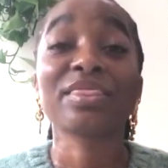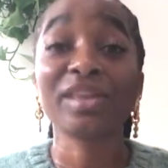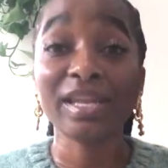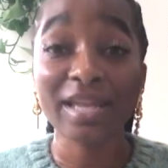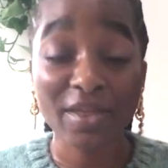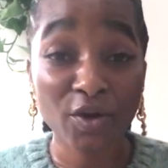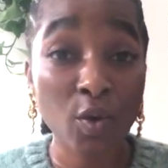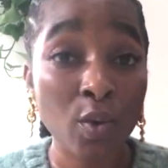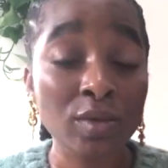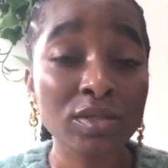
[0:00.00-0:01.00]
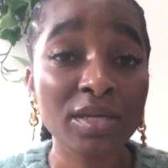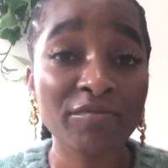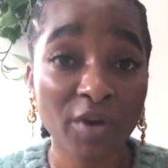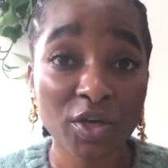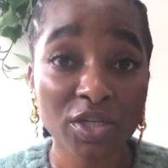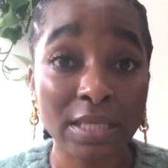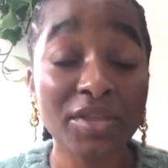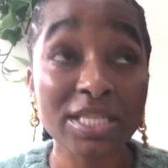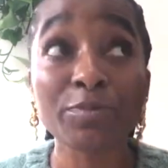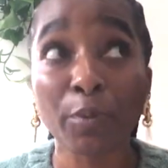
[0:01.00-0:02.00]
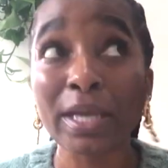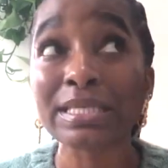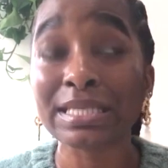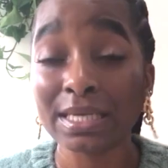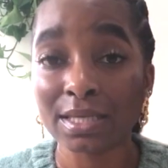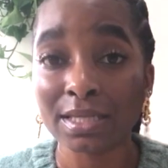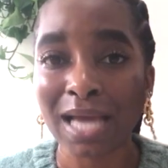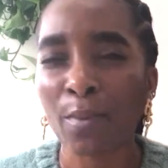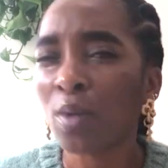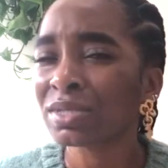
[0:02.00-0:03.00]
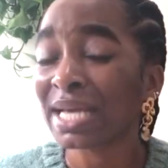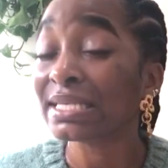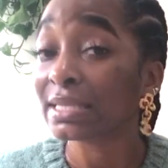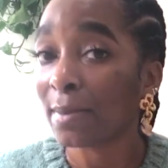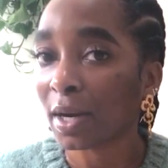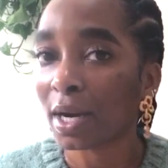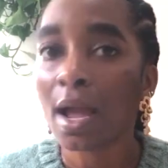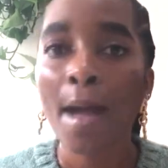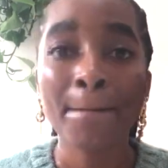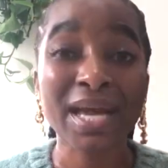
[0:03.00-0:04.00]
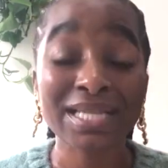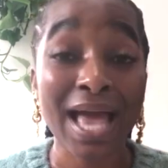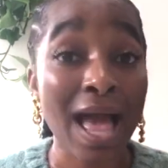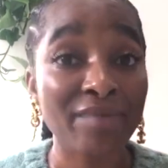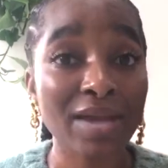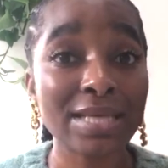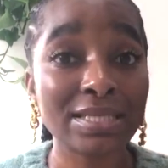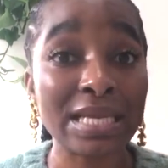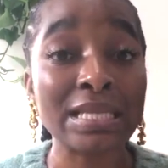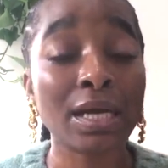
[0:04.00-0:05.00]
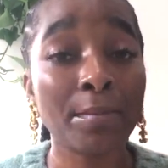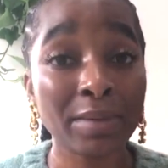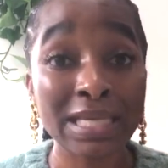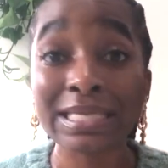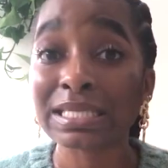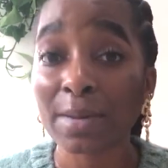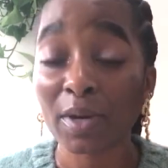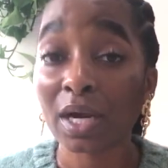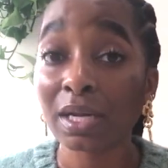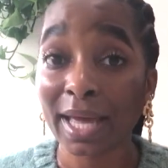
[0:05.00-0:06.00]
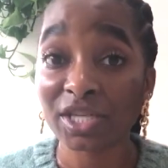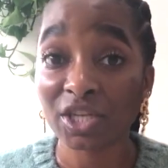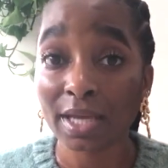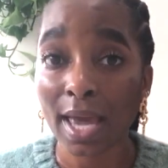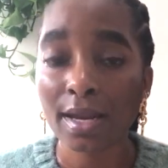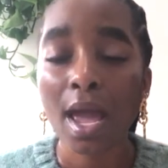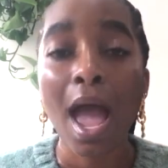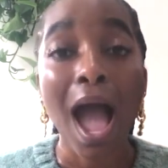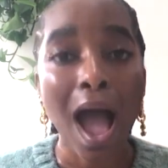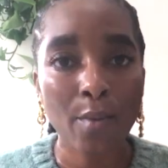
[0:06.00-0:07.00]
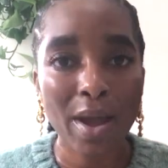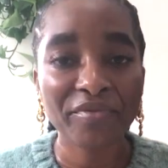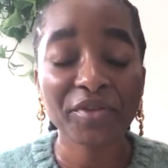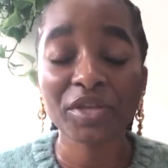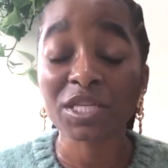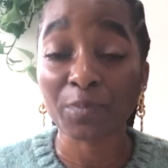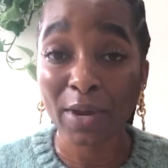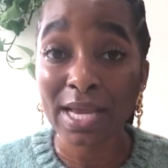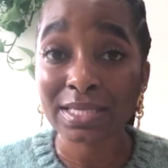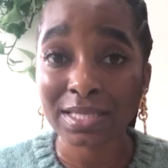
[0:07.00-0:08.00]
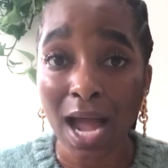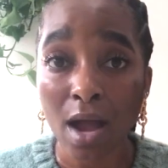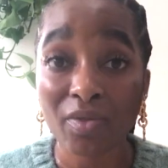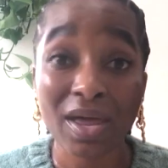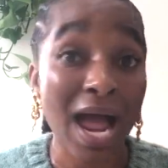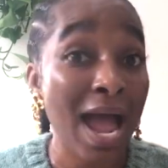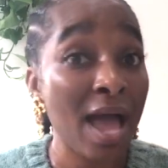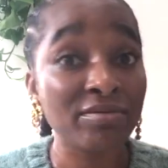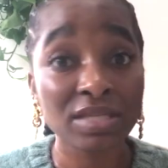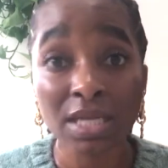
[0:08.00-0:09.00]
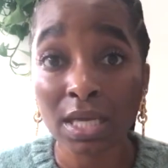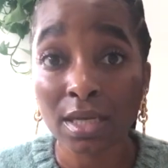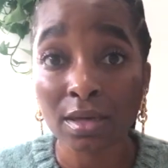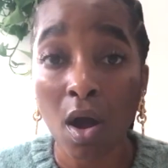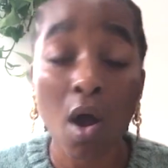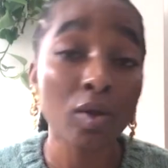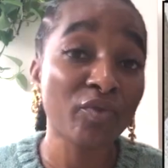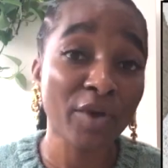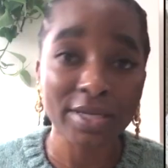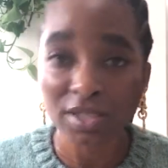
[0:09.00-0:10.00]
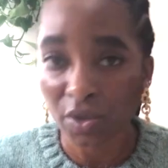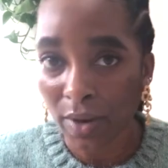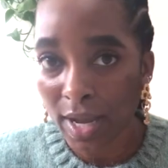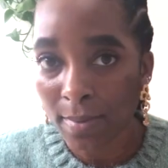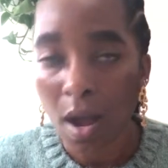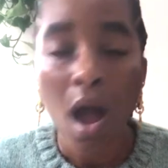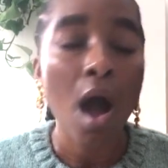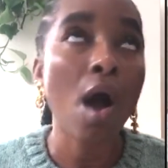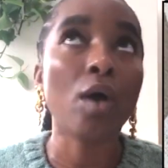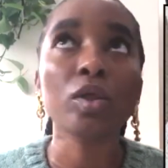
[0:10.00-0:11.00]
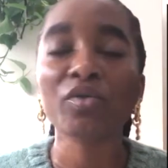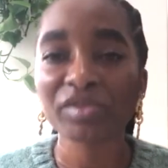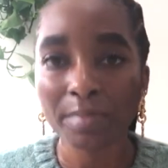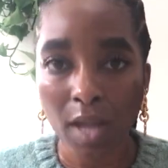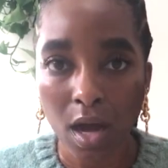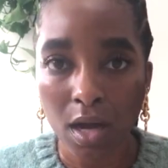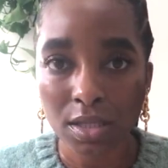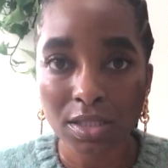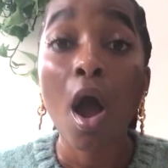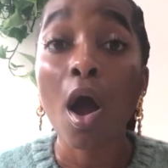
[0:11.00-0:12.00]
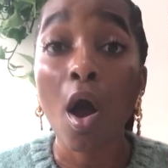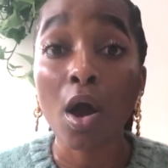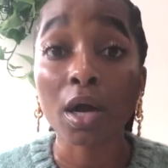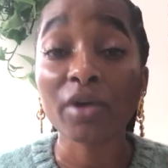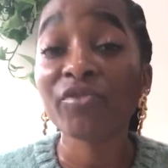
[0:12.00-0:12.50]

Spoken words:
the leather quilted version this spring seasons, I won't say summer because I have not seen the complete summer collection yet. However, the spring style that I have seen all over Instagram, all over the blogs, are